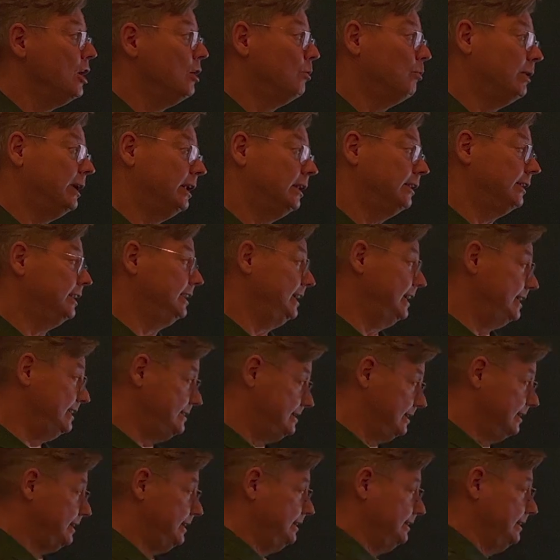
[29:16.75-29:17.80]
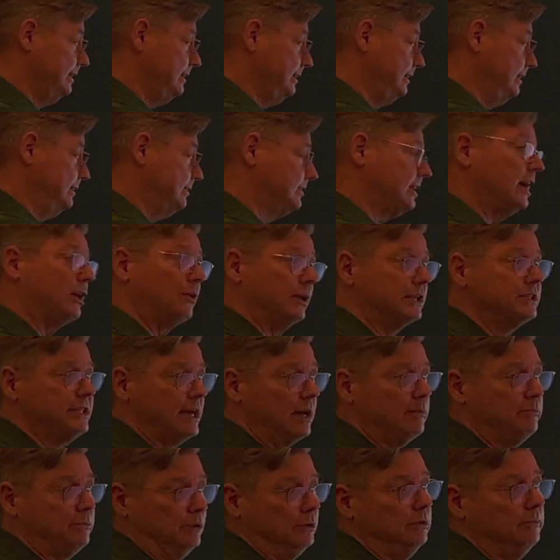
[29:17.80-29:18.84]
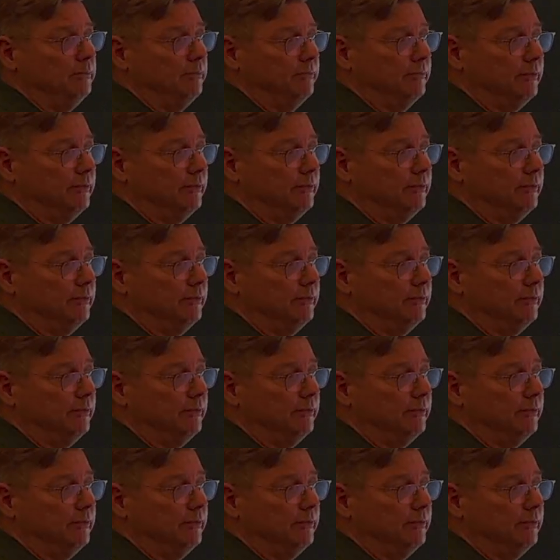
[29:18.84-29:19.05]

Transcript: Well, these is, uh, is our example